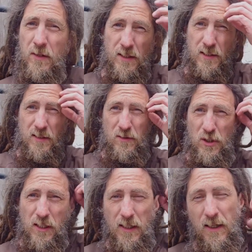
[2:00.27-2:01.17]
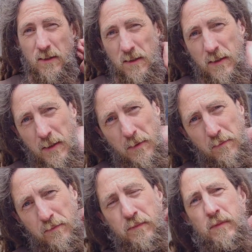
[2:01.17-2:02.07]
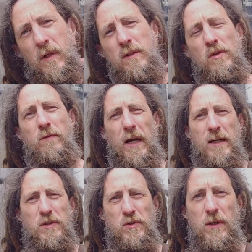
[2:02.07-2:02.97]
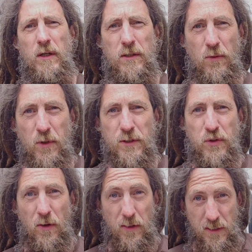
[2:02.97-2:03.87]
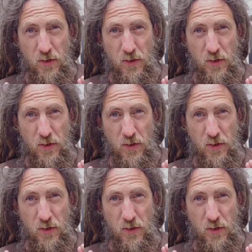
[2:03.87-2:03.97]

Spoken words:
So that's a cheeky little sort of extra that we're going to throw in.